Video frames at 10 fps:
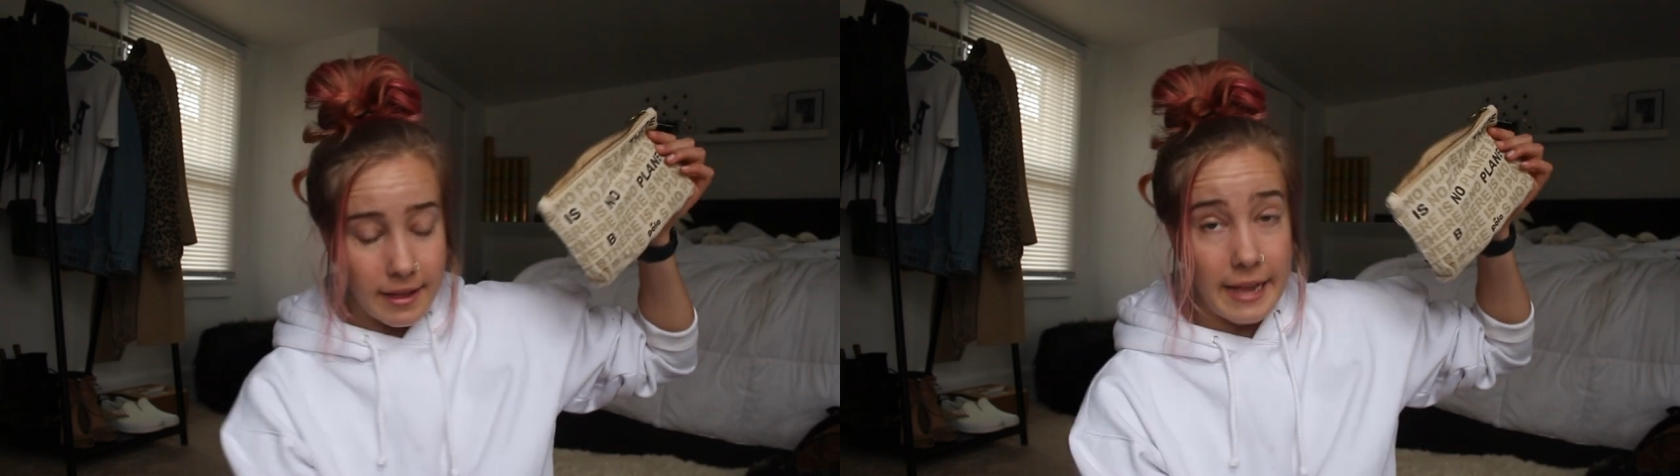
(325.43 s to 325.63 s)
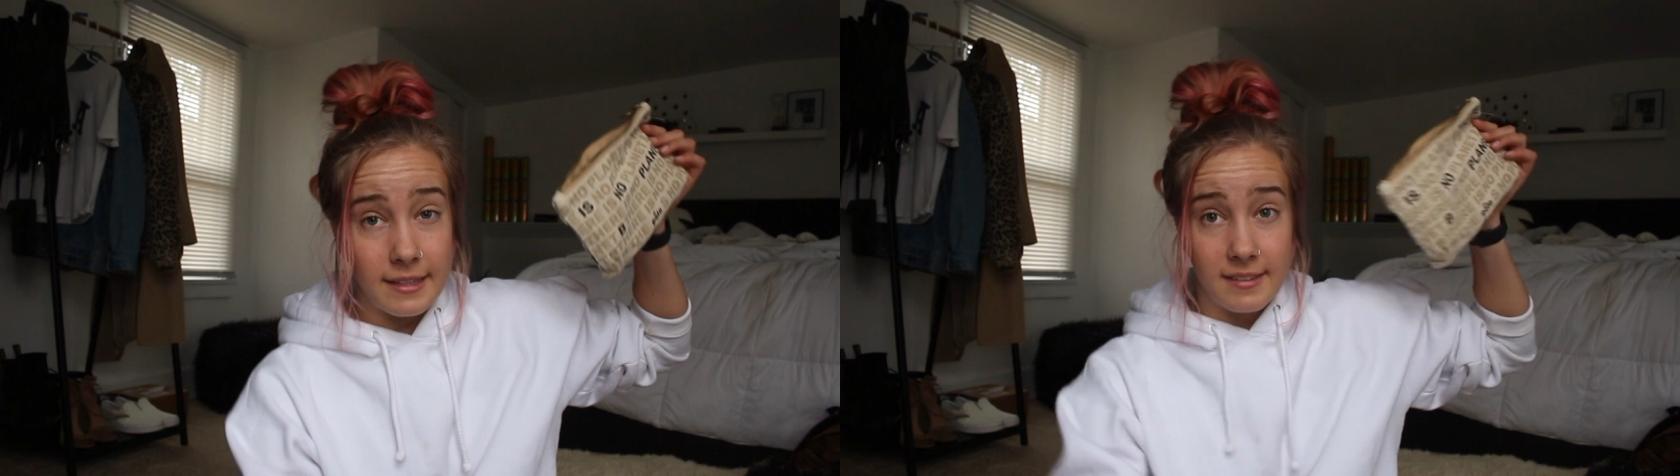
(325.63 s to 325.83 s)

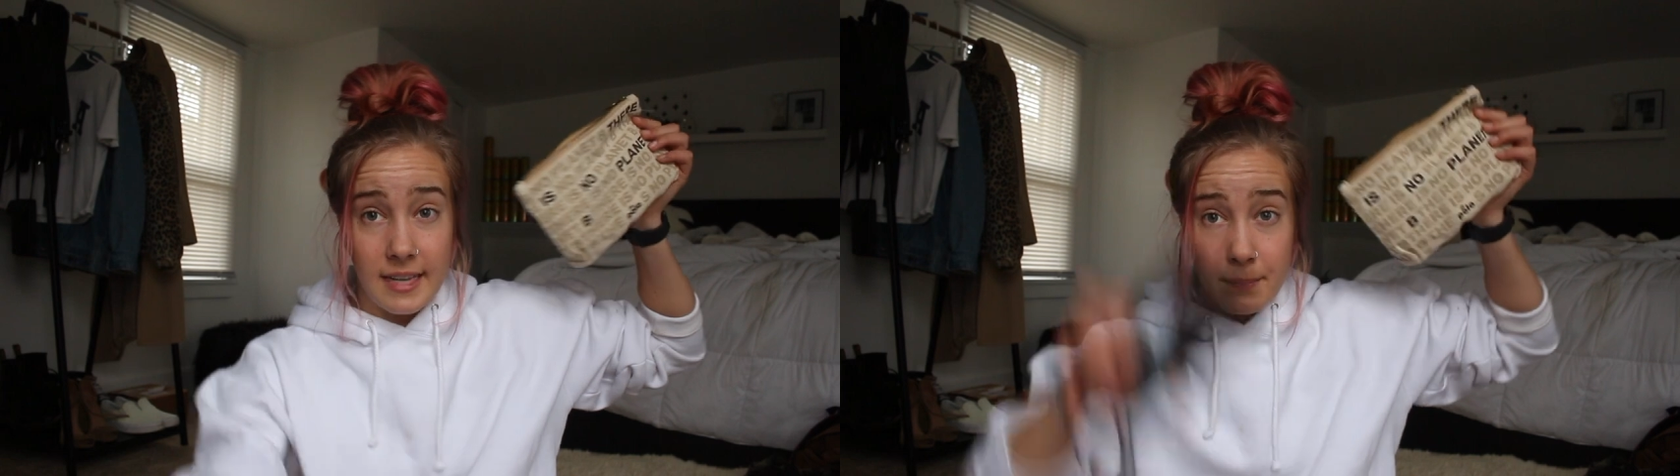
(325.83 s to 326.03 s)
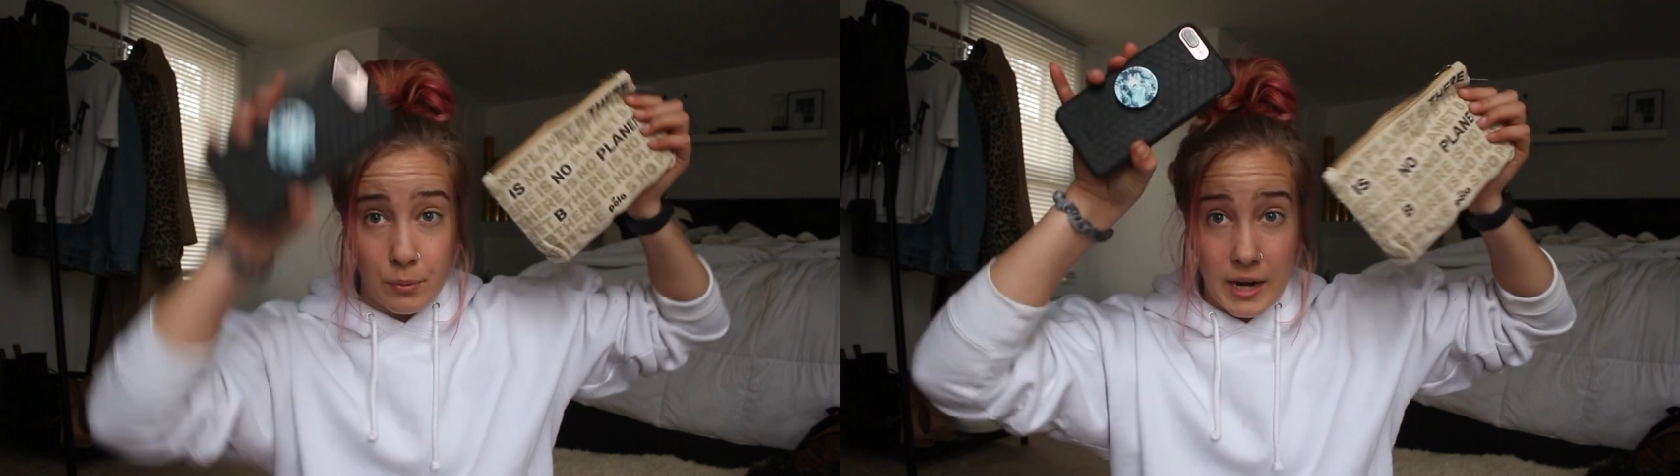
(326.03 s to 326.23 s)
It's the
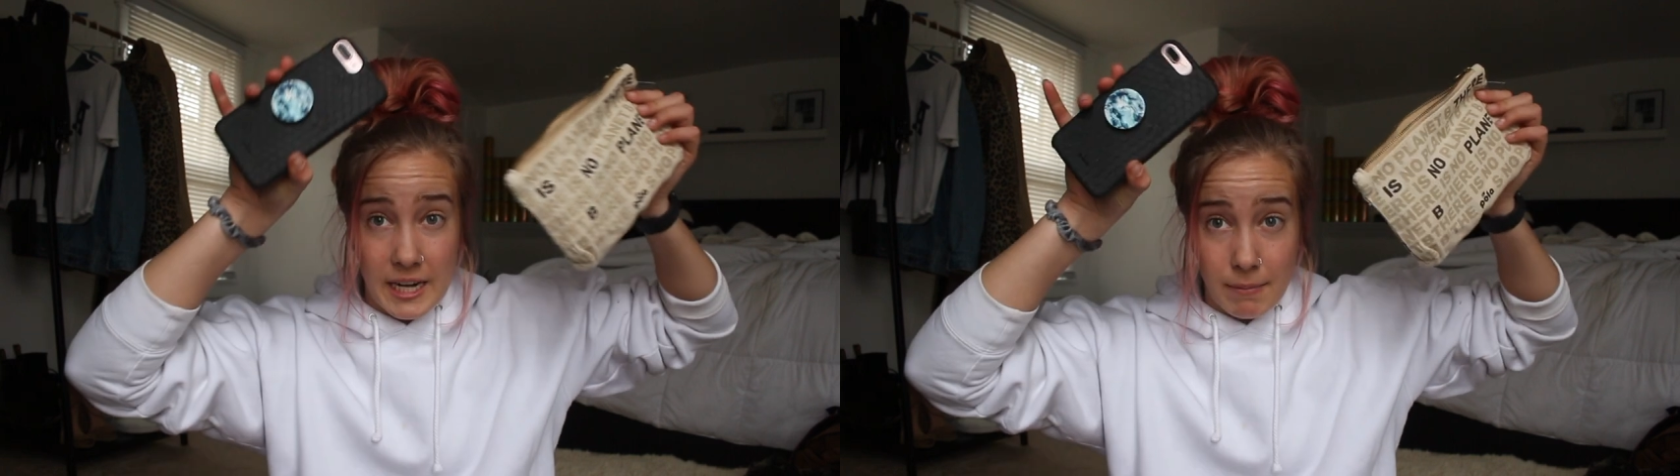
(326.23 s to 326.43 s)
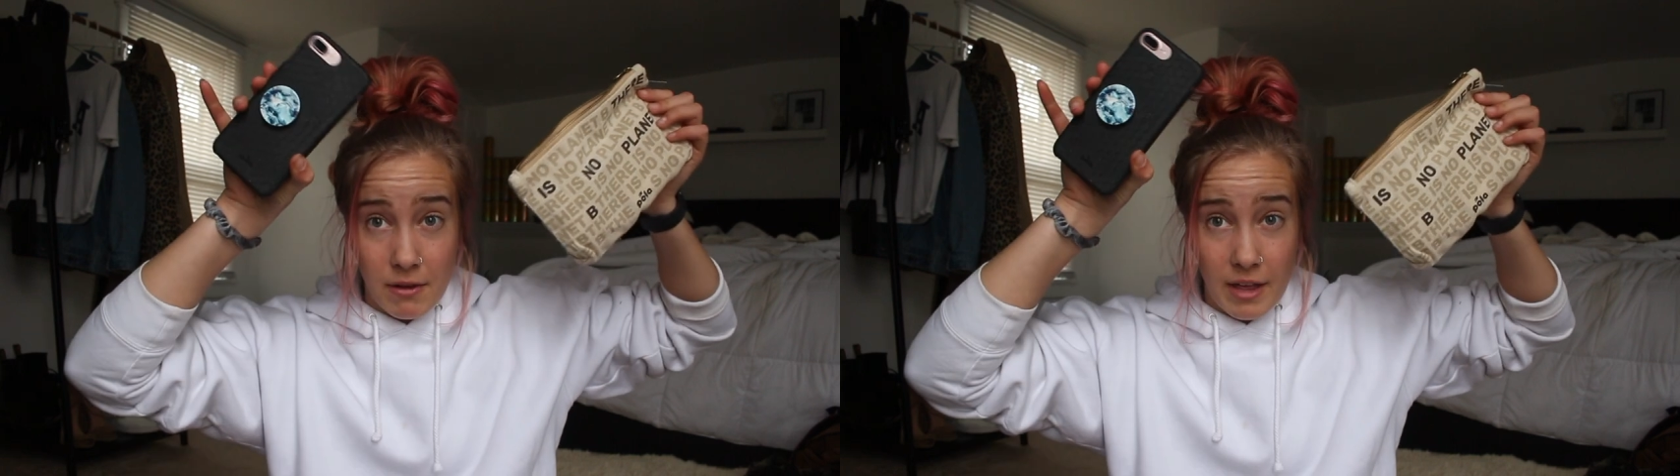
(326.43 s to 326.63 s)
same
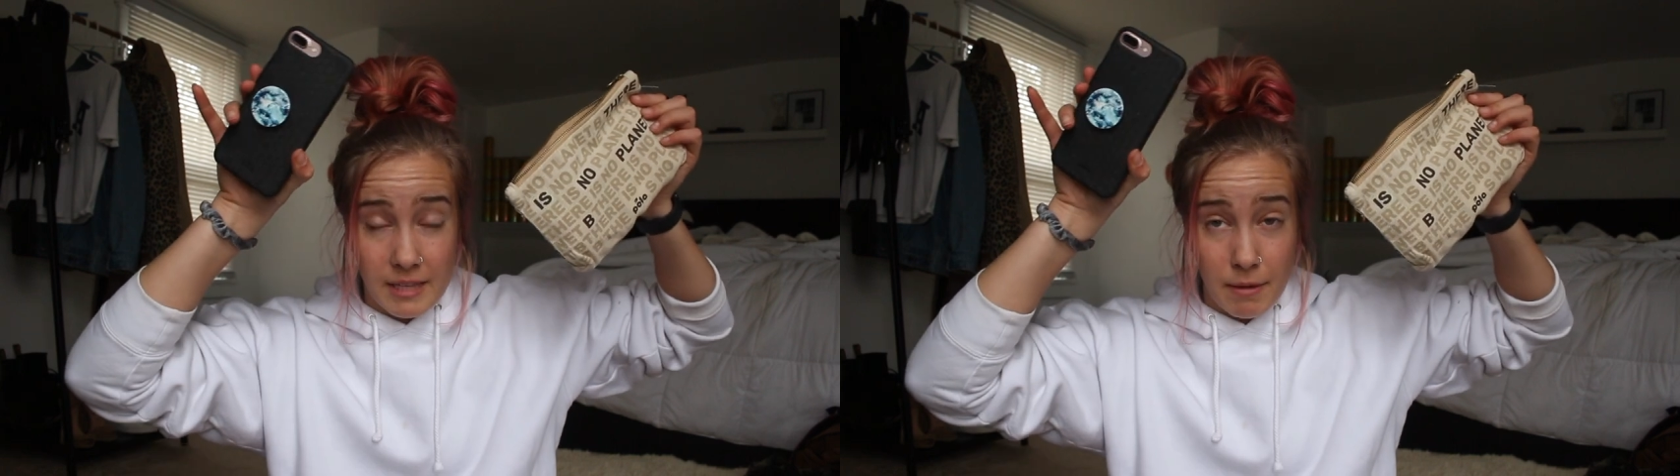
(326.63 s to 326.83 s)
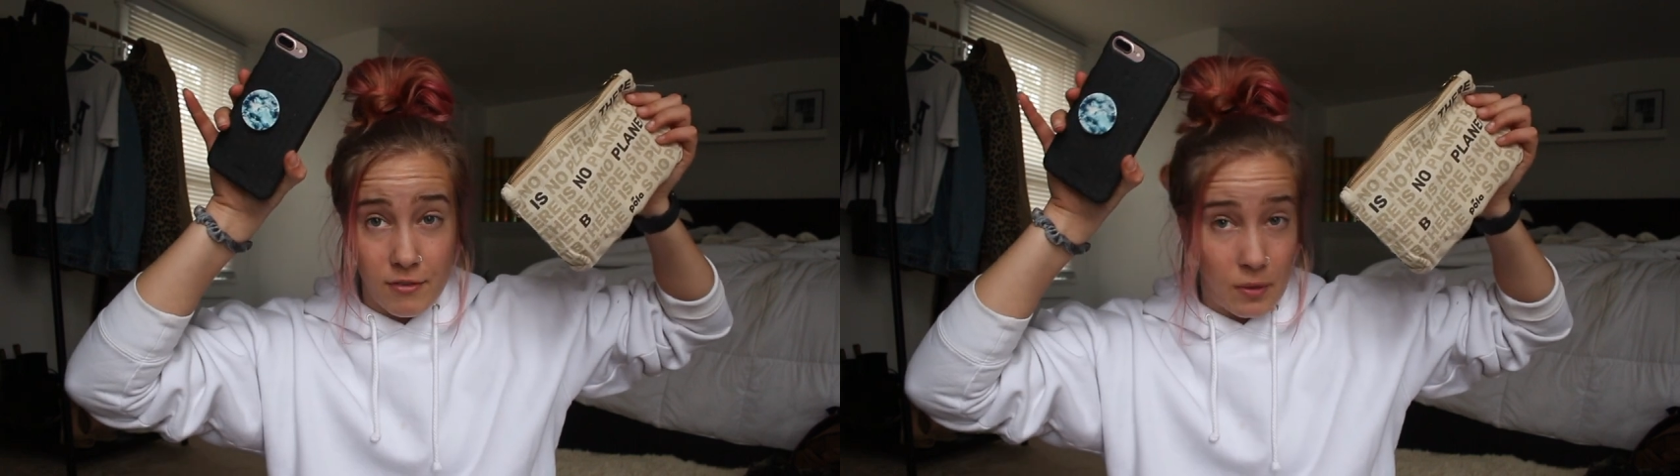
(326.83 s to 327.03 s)
brand
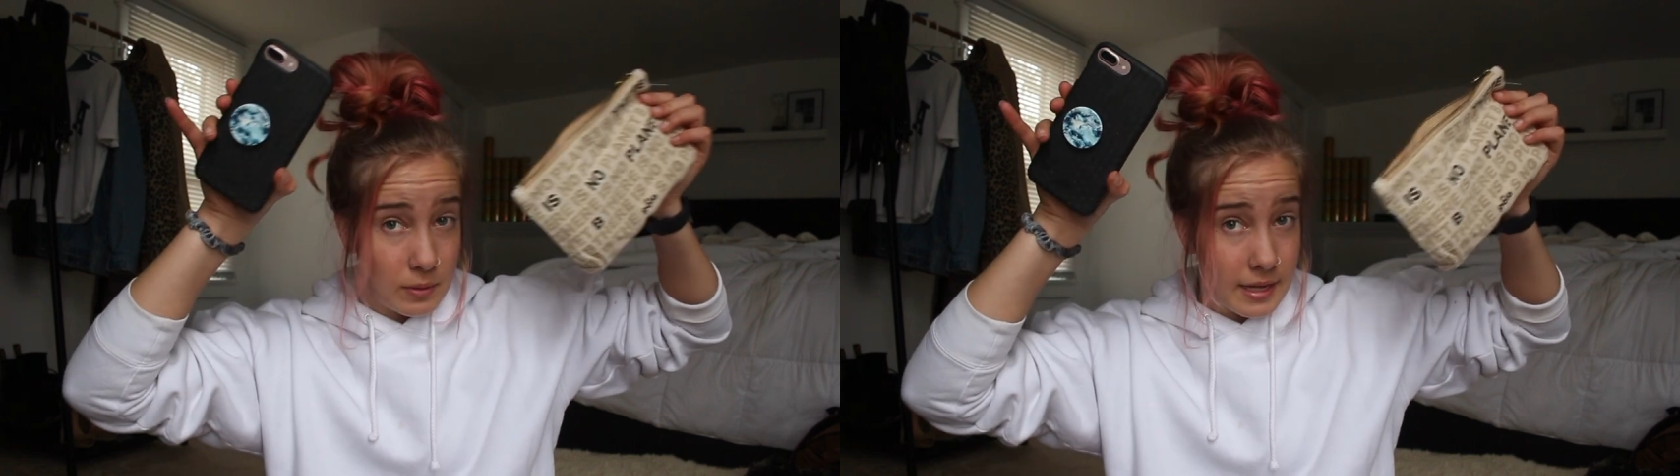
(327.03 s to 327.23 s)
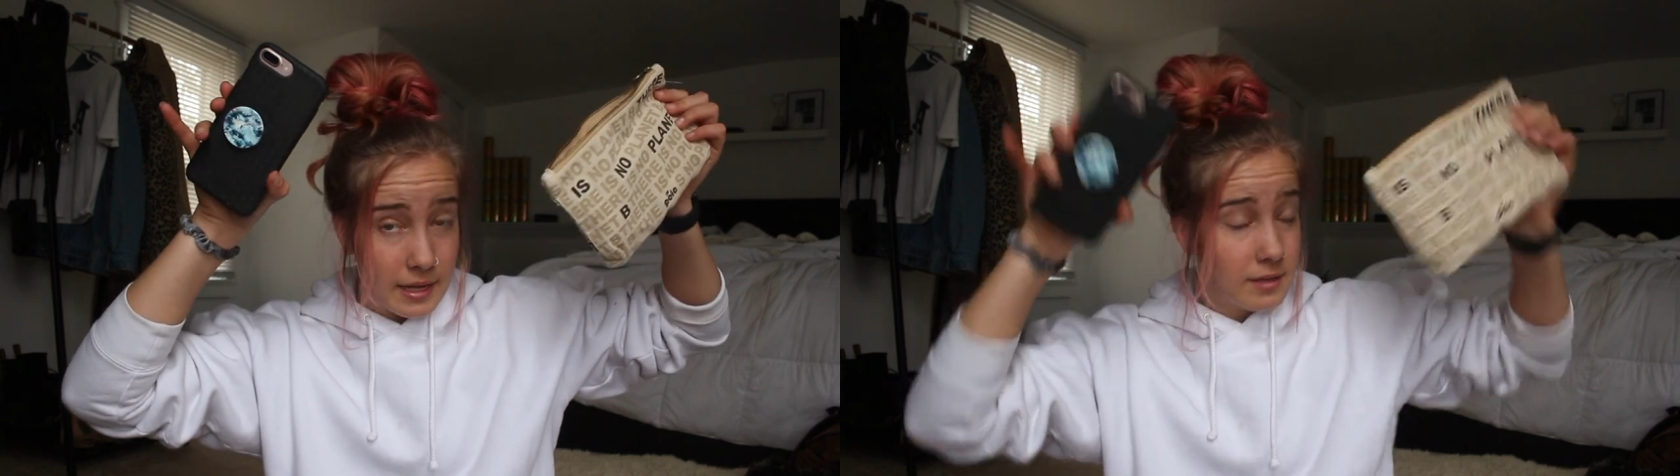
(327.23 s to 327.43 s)
as my
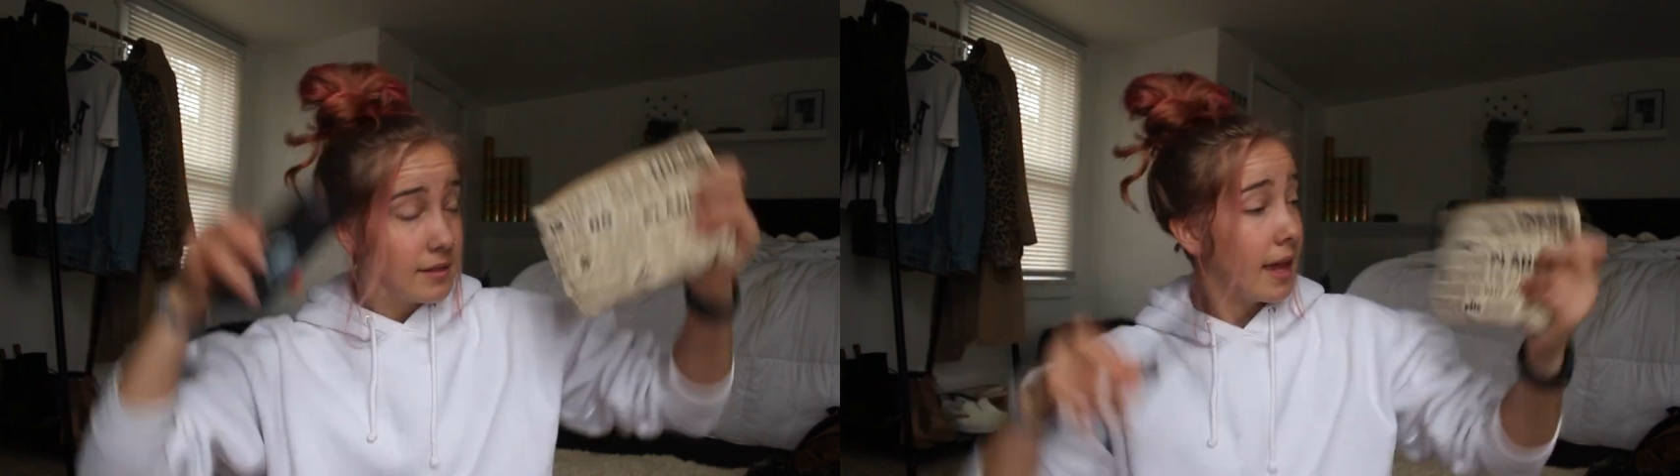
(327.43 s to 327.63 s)
phone case,